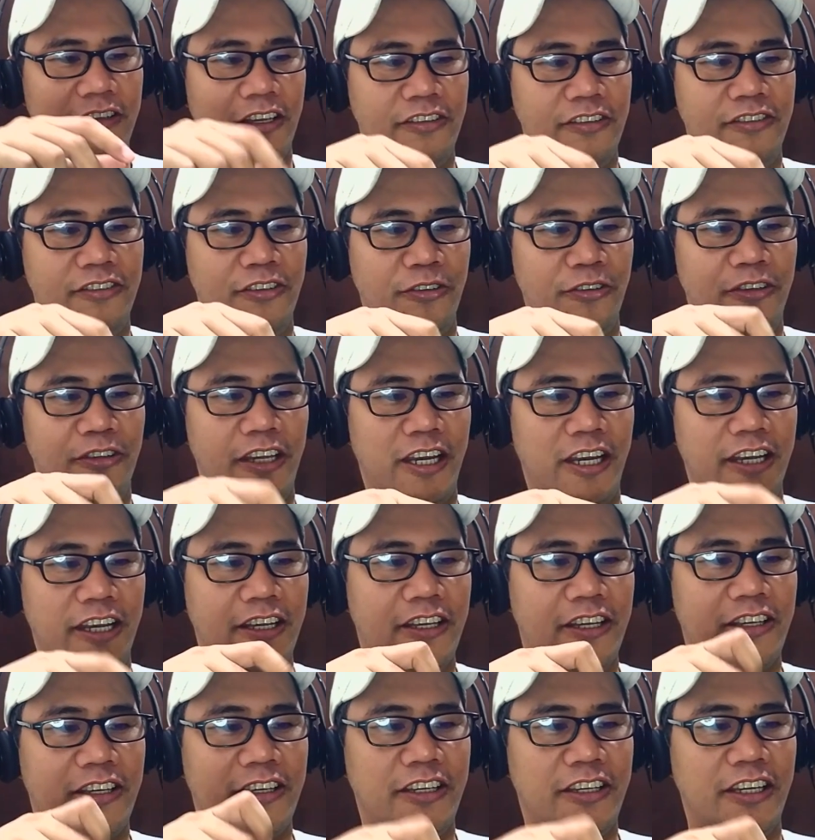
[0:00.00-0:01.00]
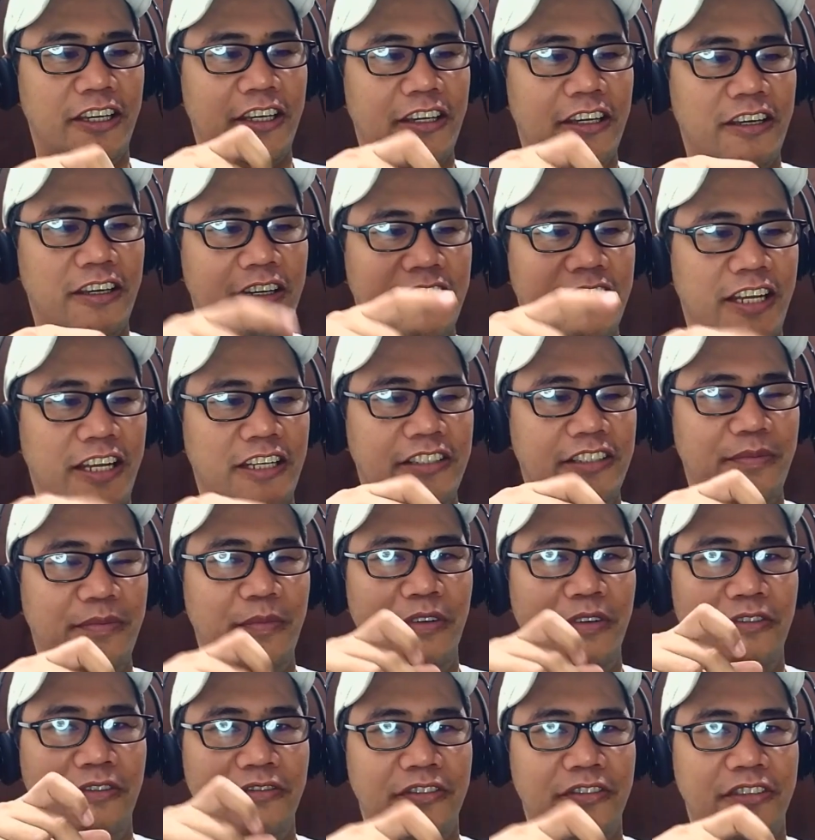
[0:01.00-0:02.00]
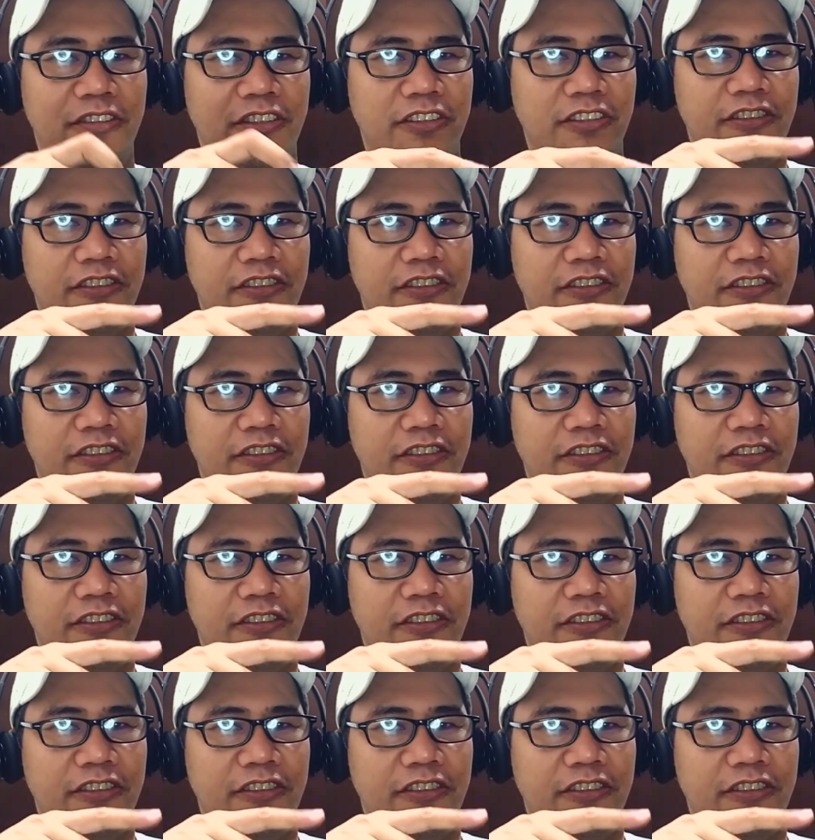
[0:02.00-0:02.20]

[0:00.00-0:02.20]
they do that kick dance move.